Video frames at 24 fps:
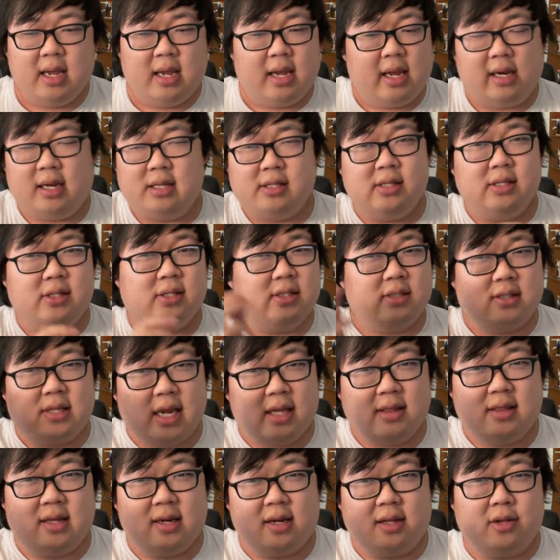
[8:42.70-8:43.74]
It doesn't
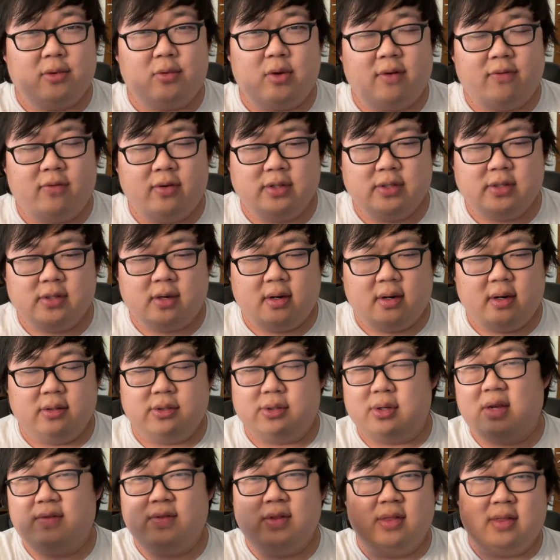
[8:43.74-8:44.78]
state that on the reference card,
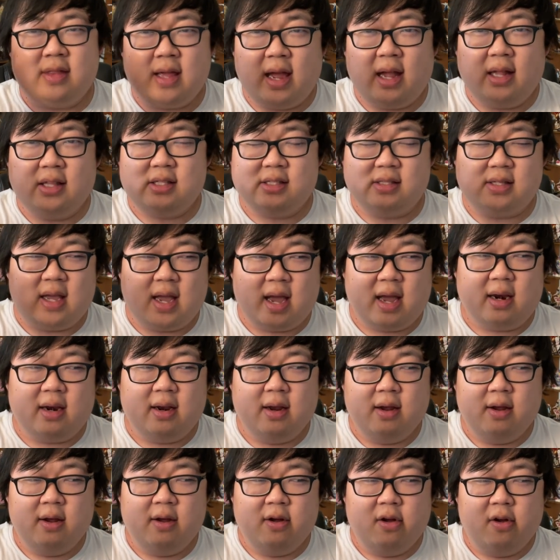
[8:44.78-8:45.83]
so even that's not
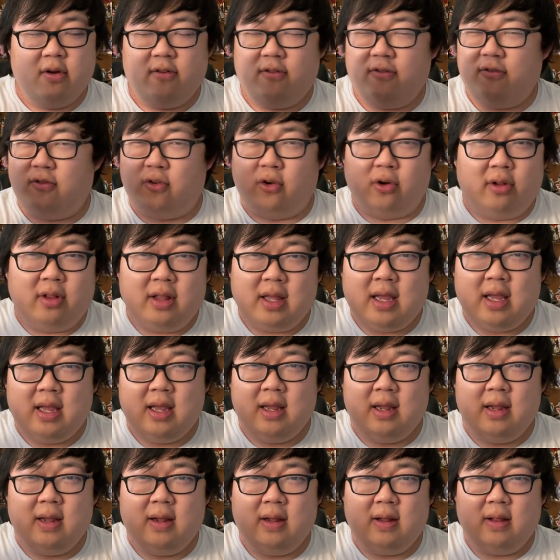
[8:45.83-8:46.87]

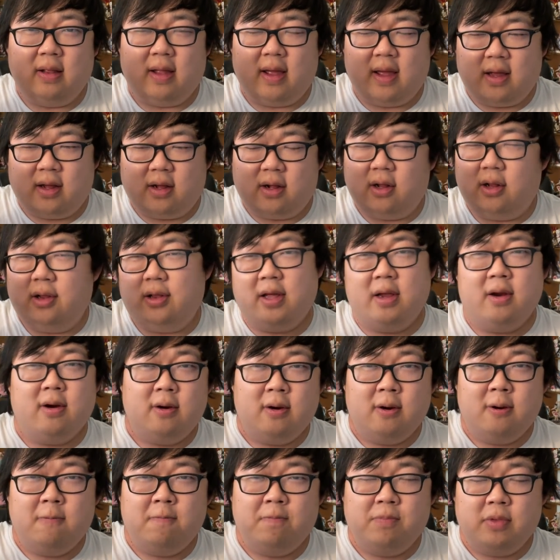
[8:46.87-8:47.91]
fully like
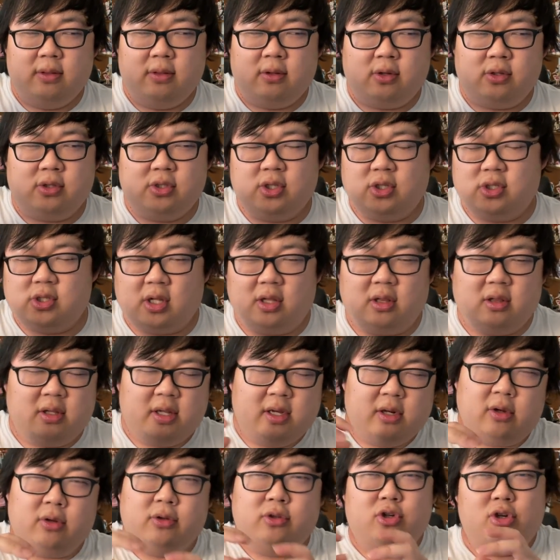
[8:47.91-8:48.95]
clear. There's just a
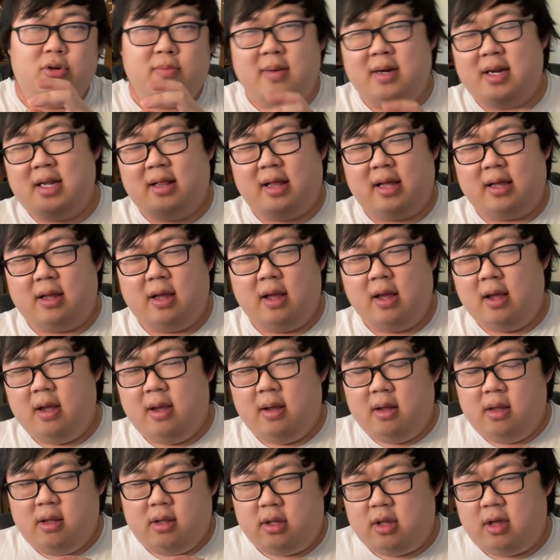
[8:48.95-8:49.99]
little too many, like,
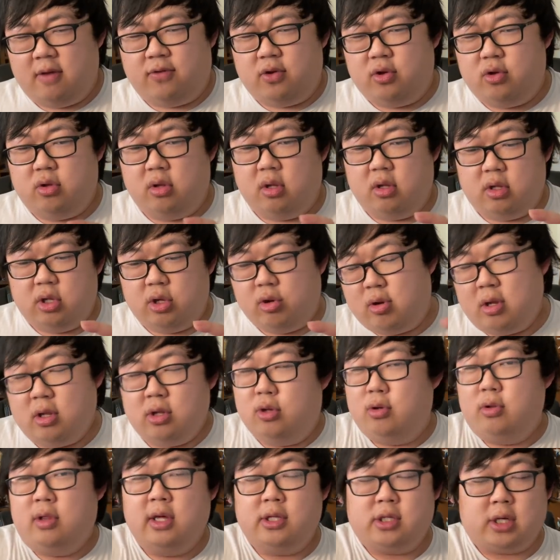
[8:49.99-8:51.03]
if you can
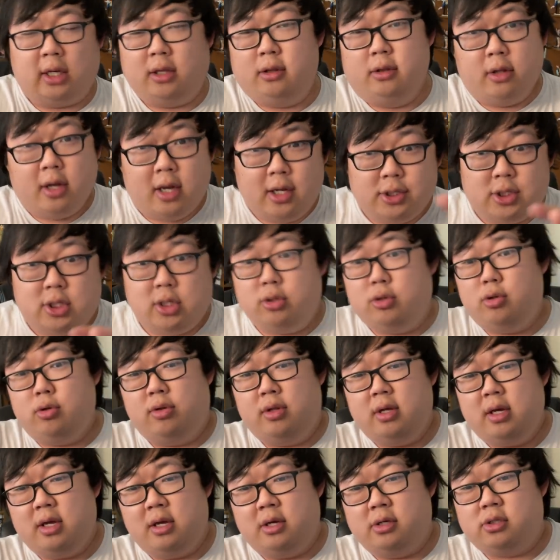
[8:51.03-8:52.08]
do this unless you do
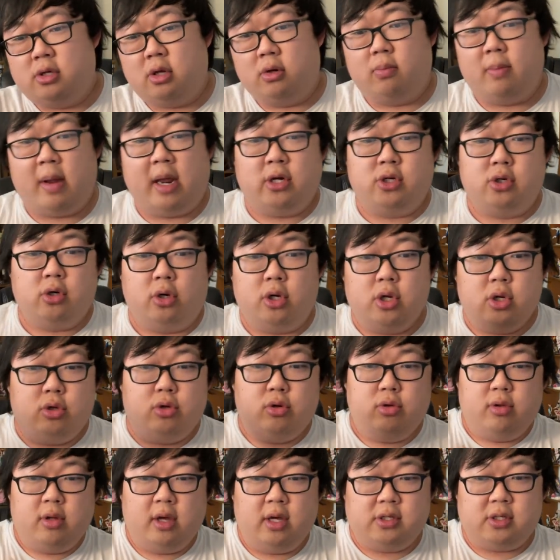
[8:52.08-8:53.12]
this, and make sure you
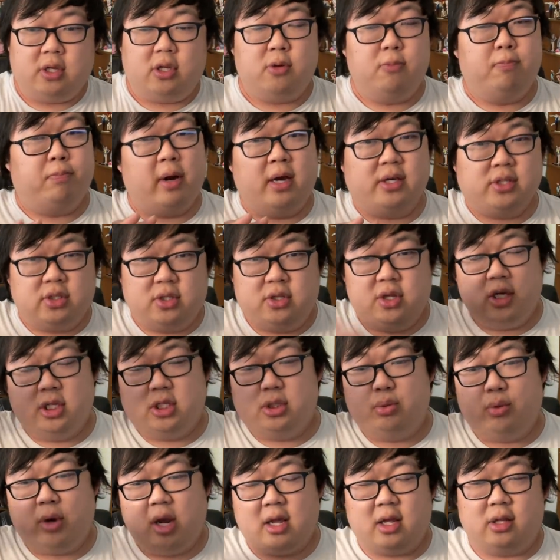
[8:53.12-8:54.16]
do this, and you bust
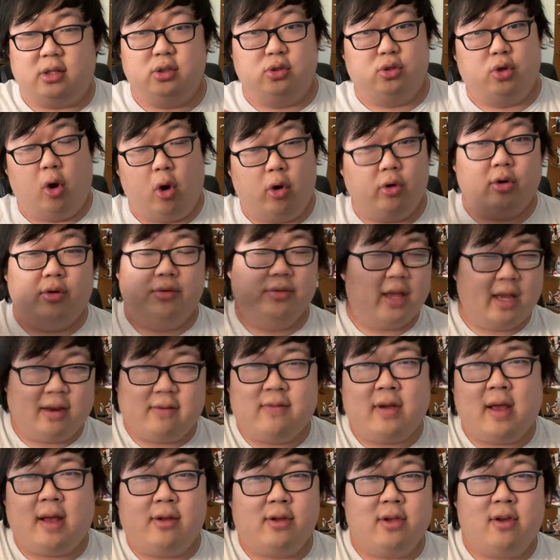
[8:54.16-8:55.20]
this way, it's total net
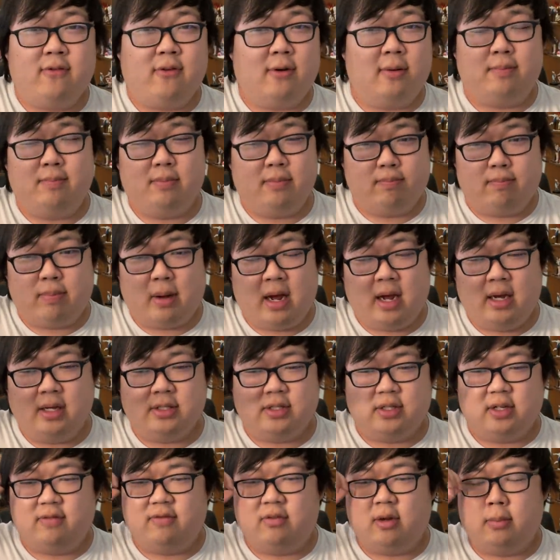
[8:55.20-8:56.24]
value for
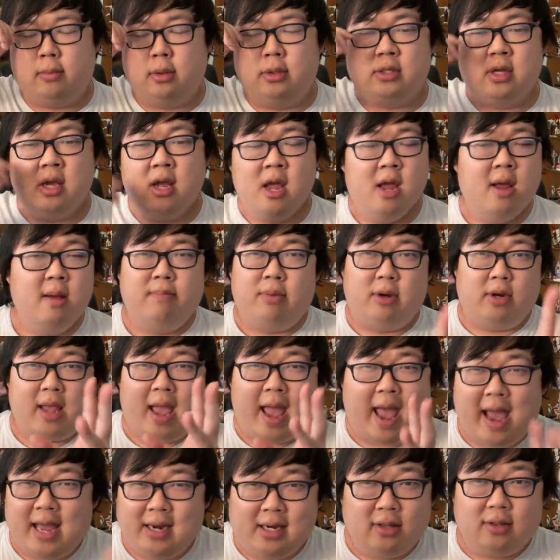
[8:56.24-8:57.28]
positive numbers, but
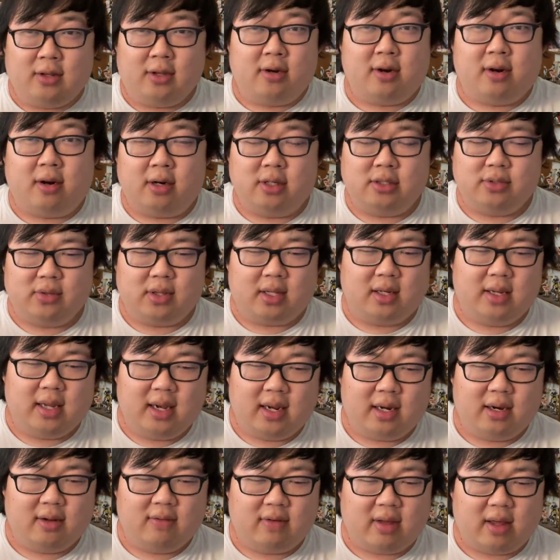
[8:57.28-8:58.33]
adding the cards for the
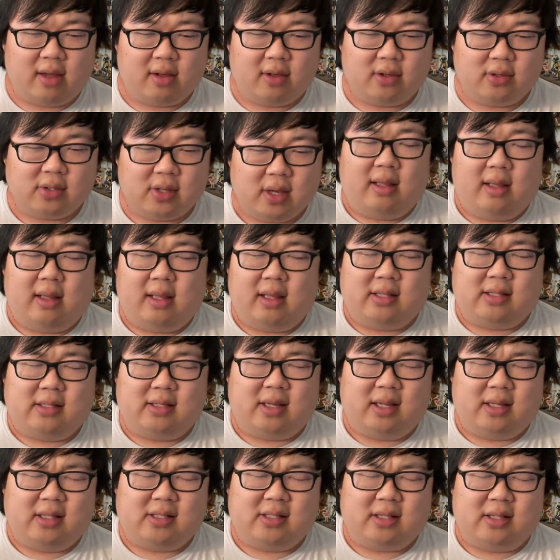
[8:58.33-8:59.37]
negative values,
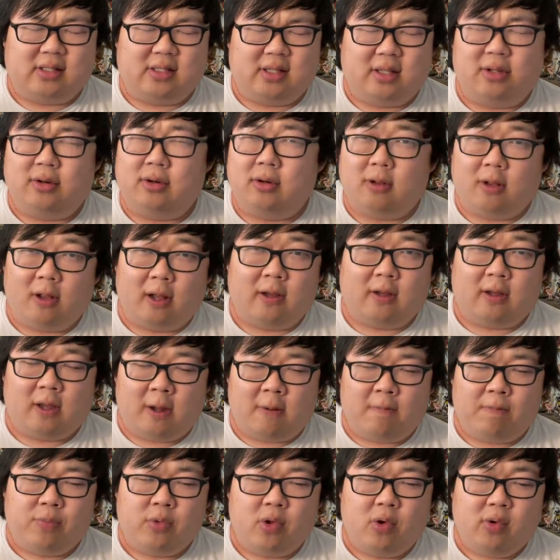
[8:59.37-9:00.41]
it's a little
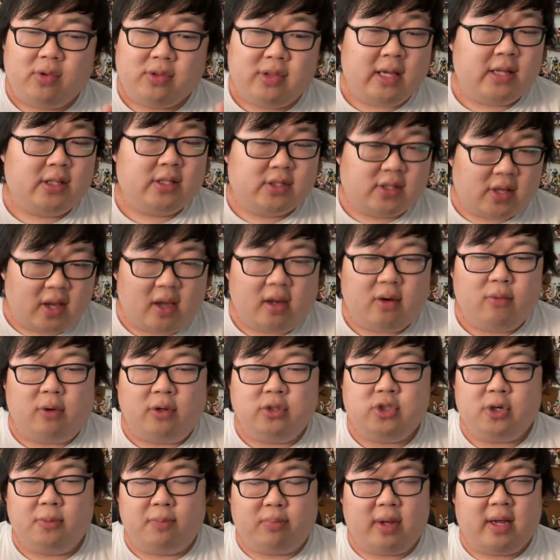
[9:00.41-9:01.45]
clunky. With that said,
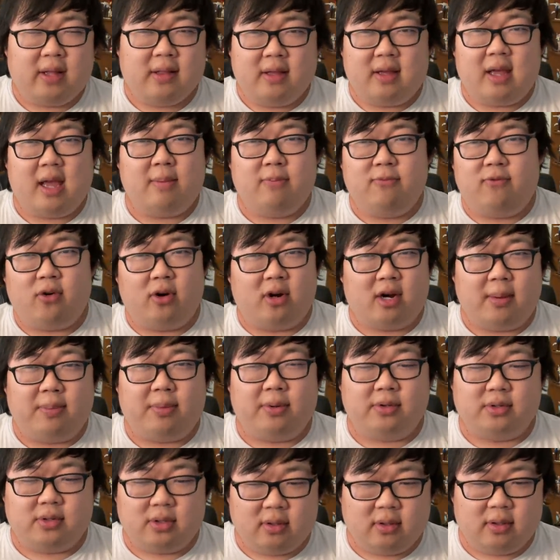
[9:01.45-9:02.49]
once you play the game for a
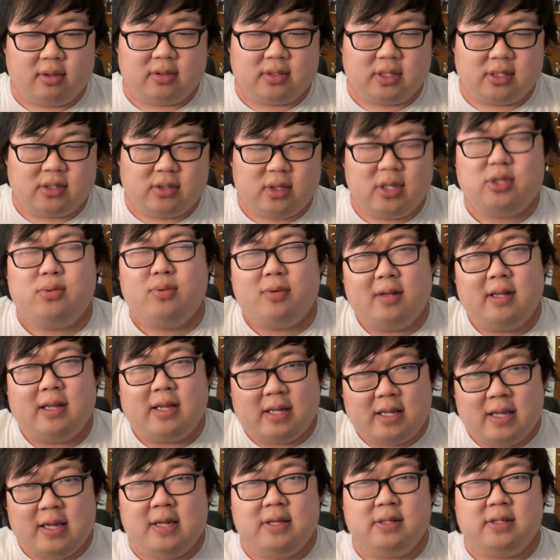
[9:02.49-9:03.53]
couple of turns, it's really
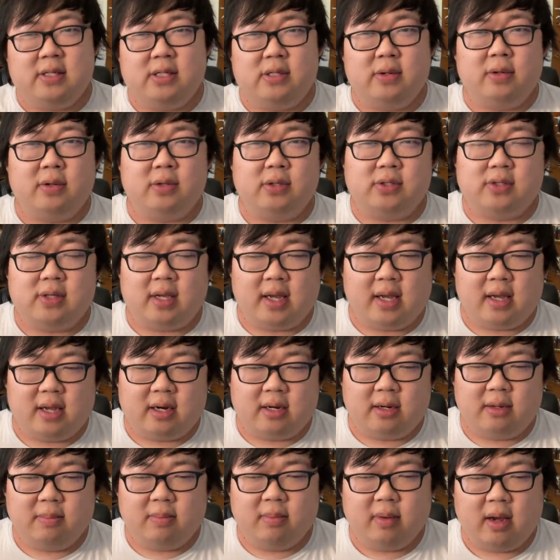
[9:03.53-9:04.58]
easy to understand.